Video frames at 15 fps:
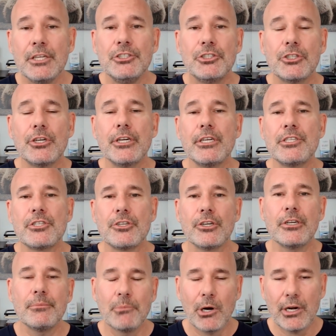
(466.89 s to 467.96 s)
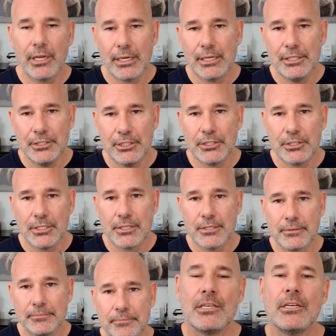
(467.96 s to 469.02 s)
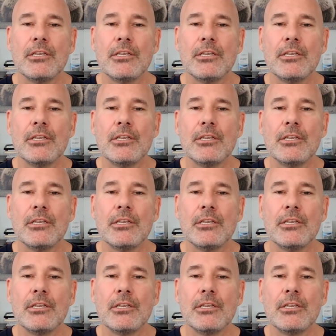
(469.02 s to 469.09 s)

during certain market conditions.